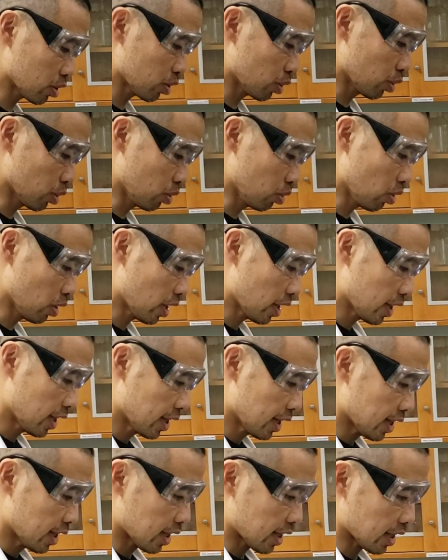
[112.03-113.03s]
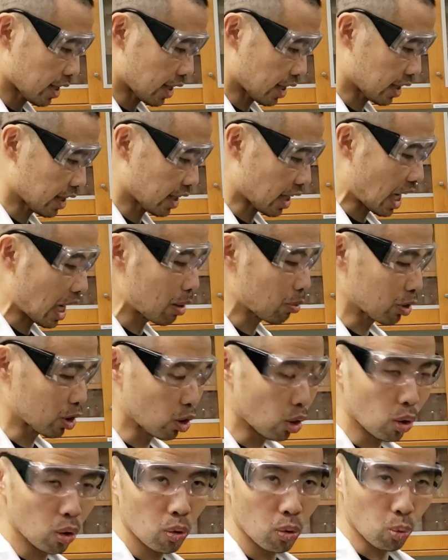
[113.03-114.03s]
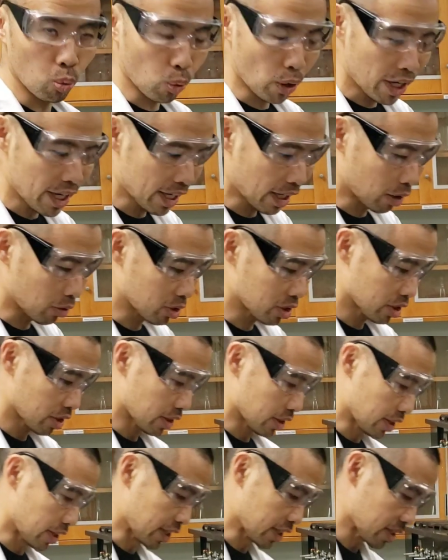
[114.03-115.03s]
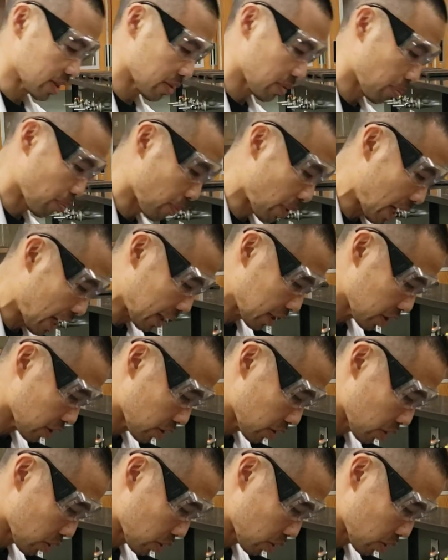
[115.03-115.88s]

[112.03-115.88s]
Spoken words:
two, and then I would go weigh out this mass.